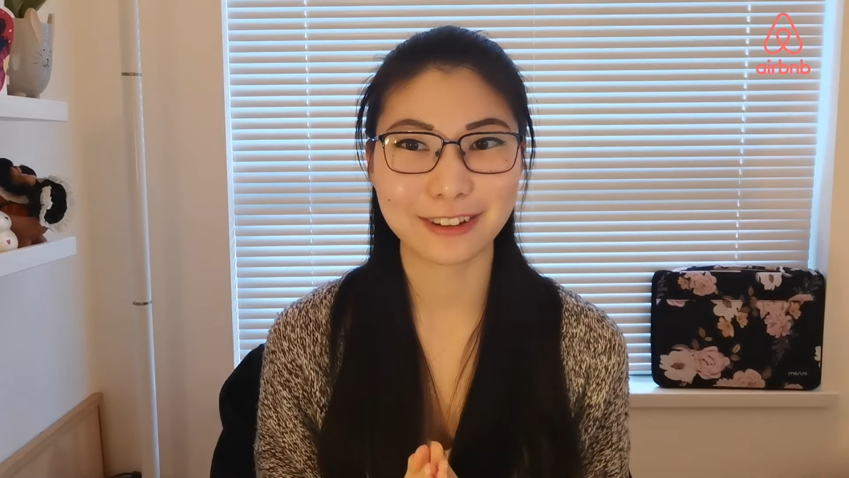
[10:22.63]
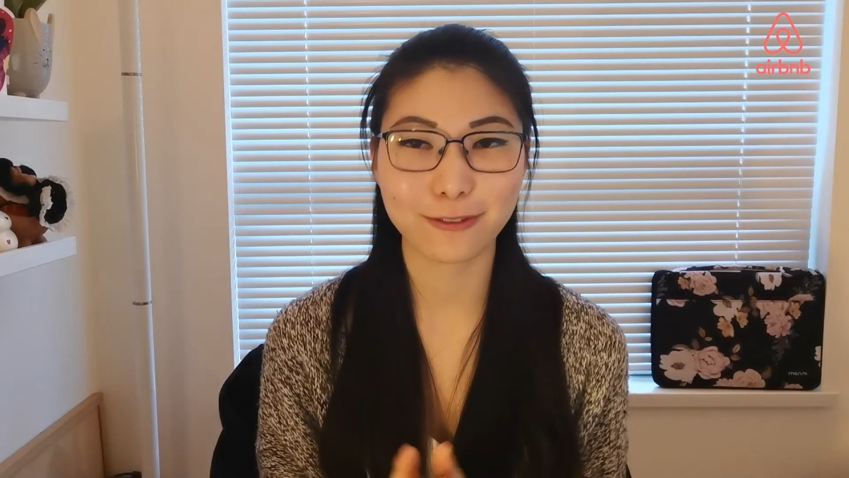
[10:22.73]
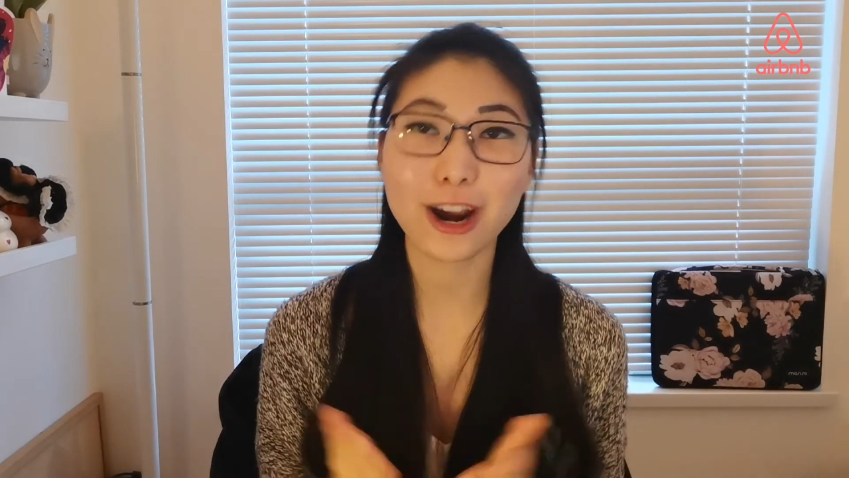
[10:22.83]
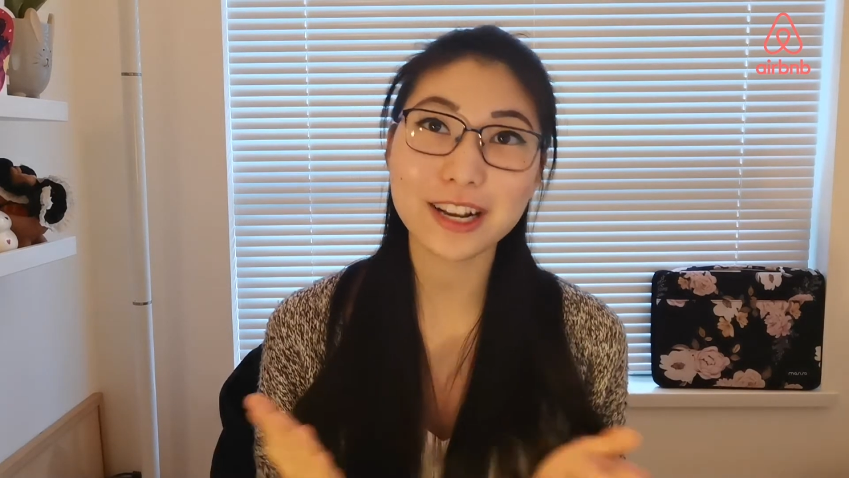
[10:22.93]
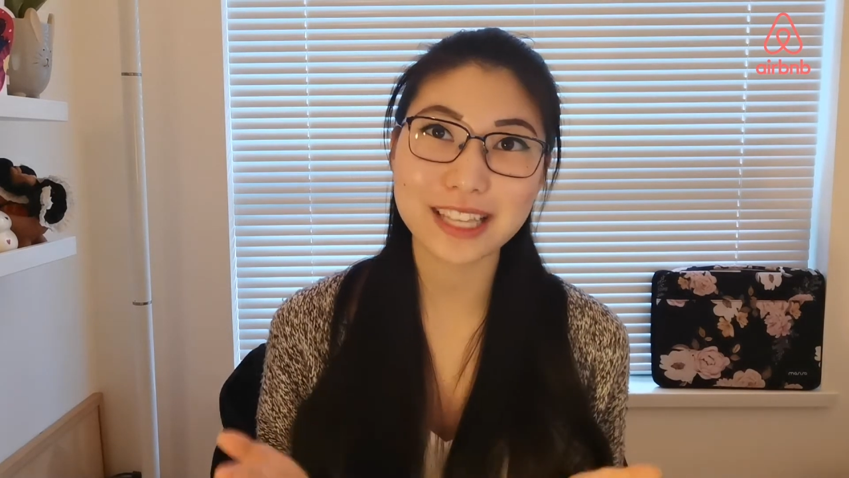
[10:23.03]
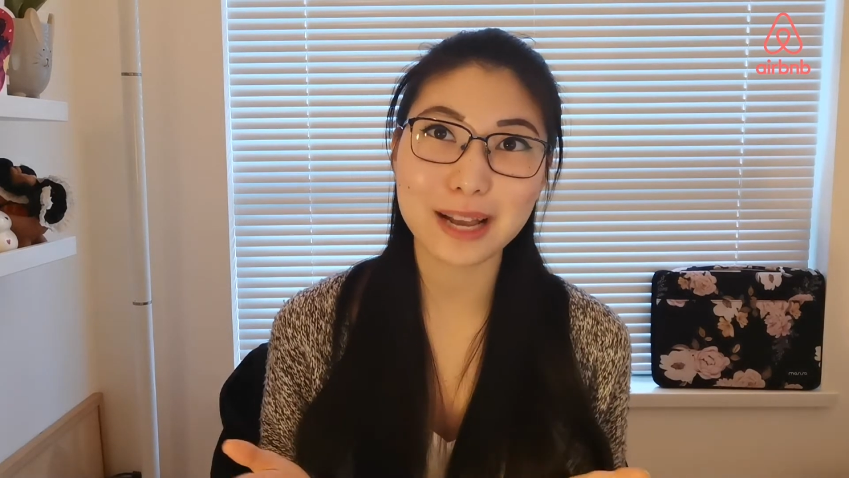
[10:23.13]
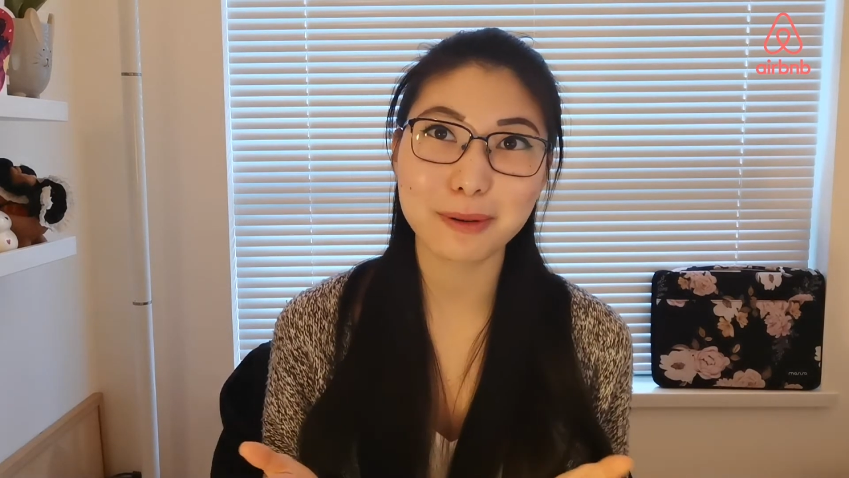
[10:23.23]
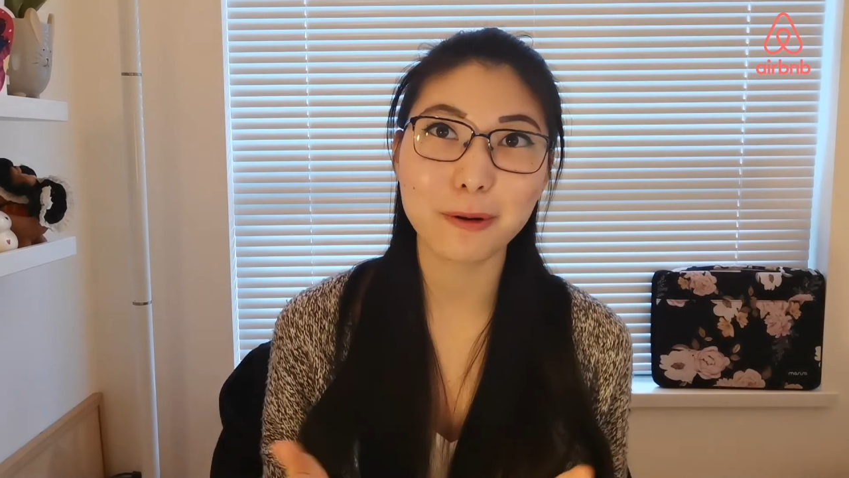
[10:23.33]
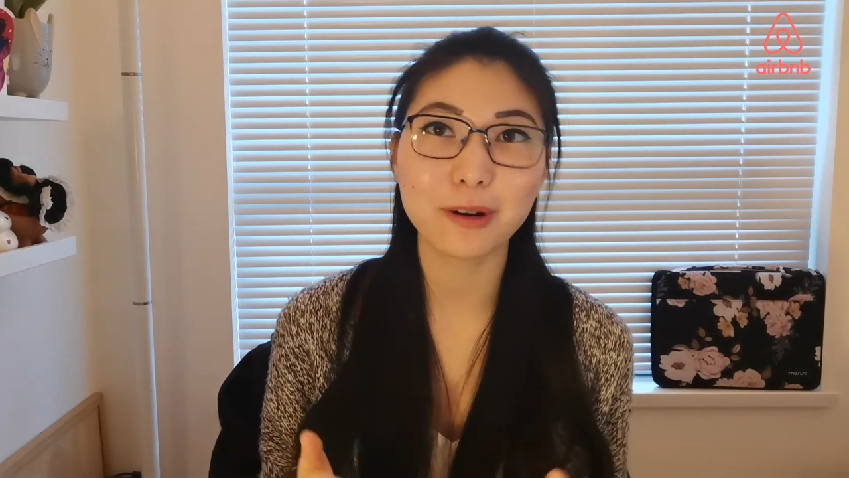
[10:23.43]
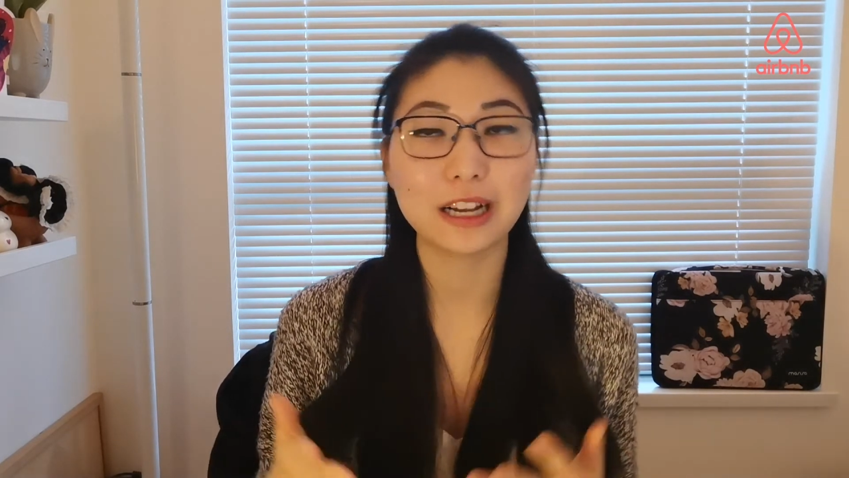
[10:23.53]
For
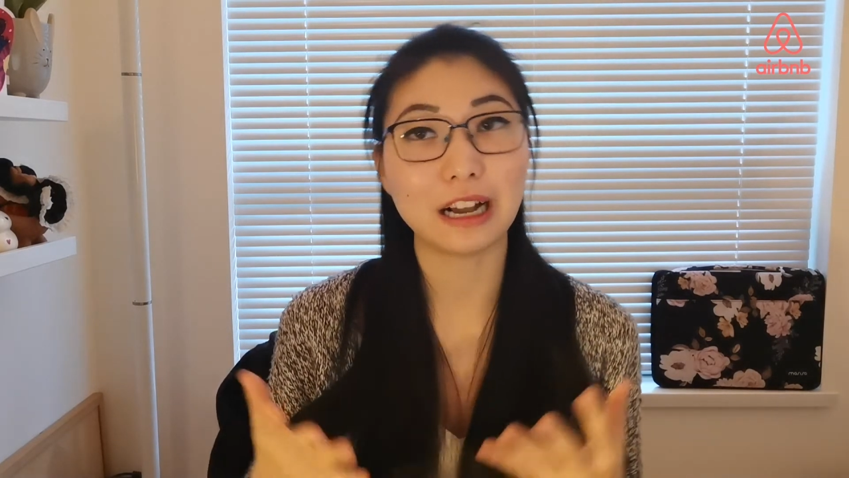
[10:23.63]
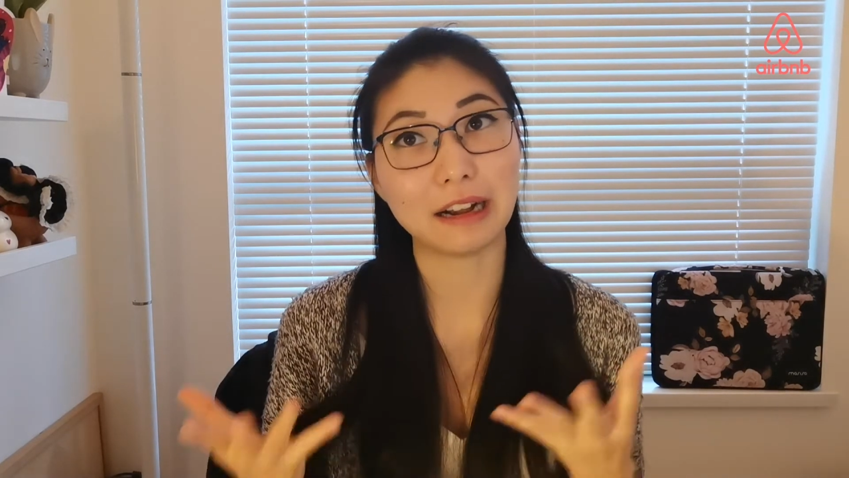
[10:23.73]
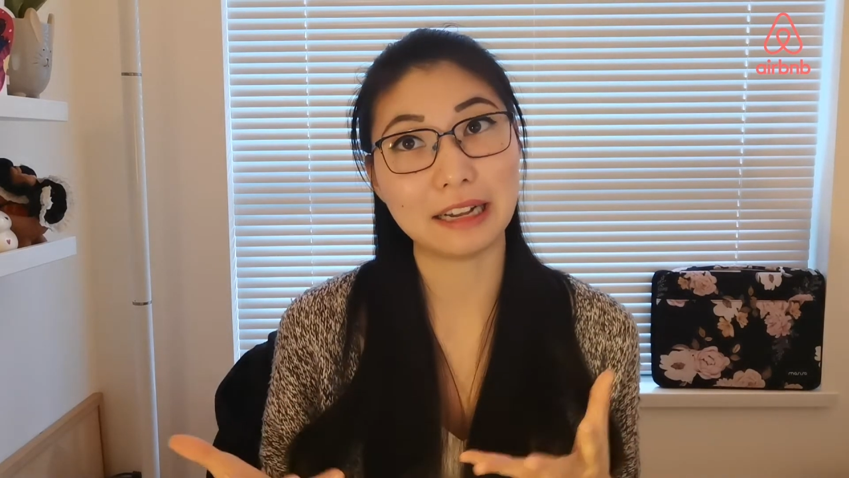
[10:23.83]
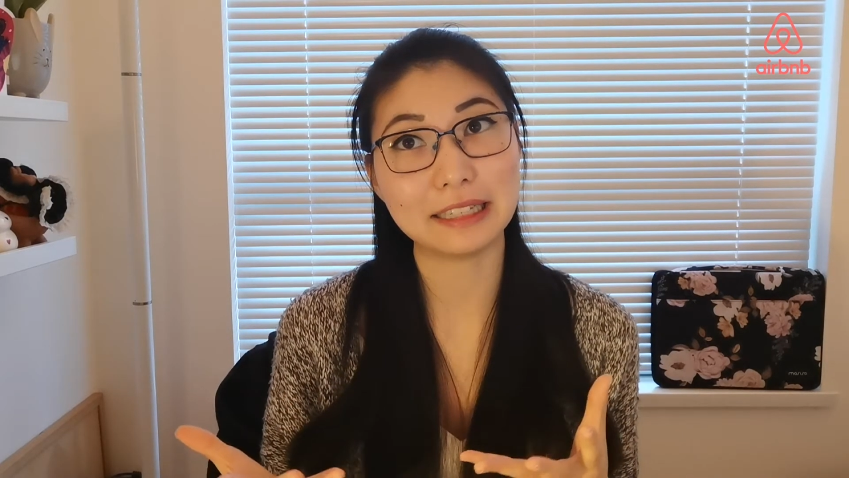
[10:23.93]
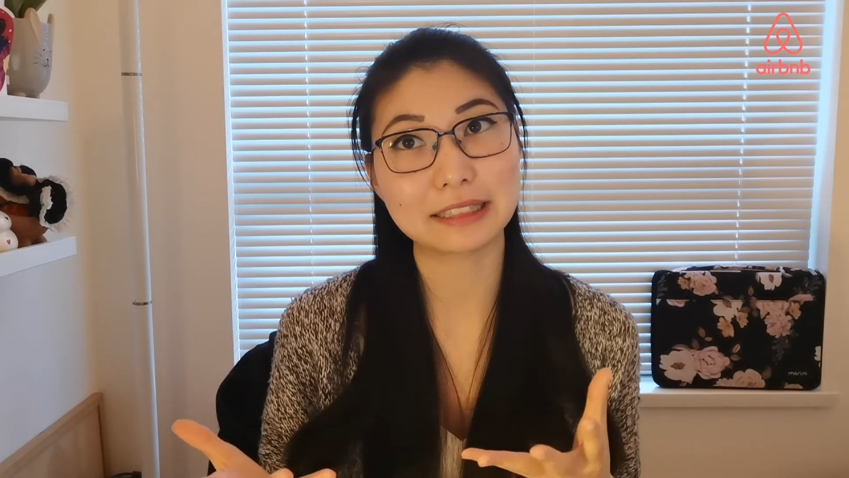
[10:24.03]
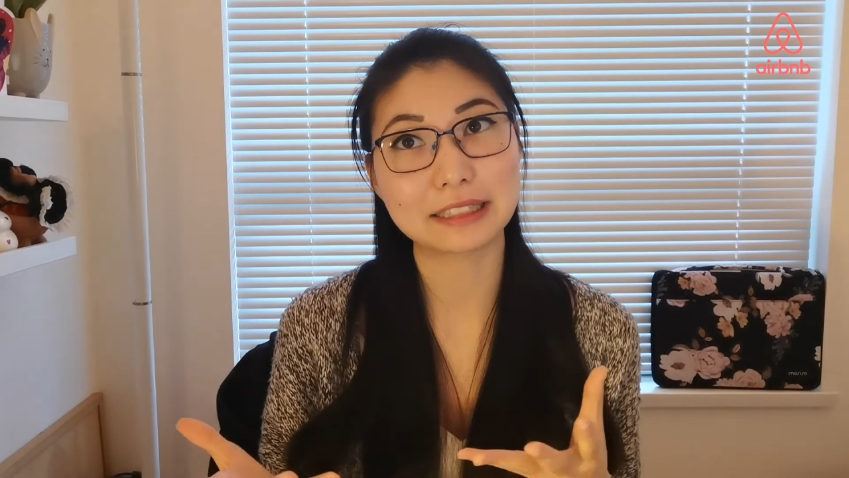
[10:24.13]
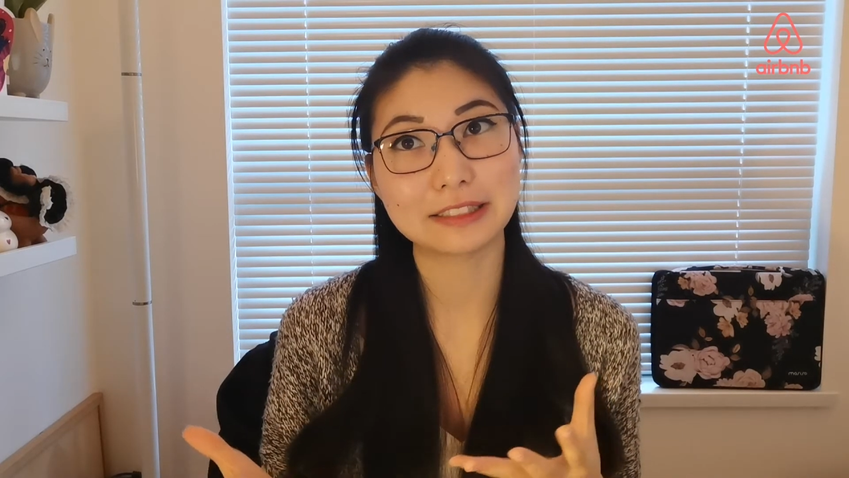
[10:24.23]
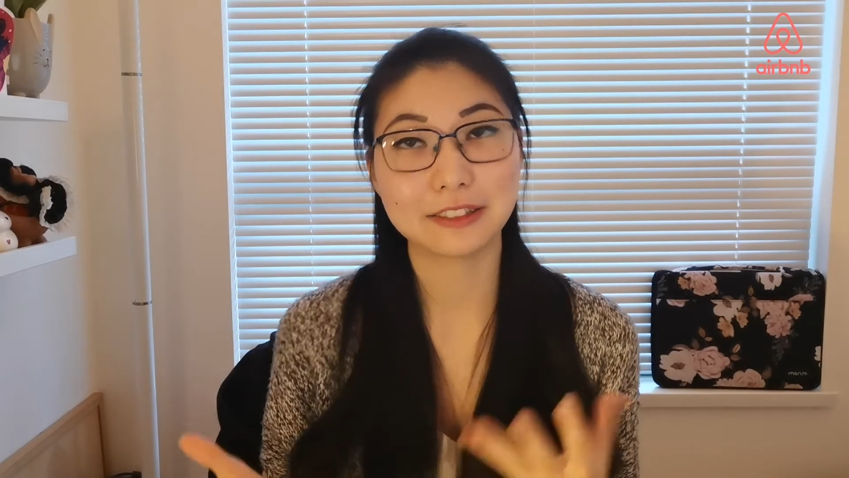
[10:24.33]
example, a hut,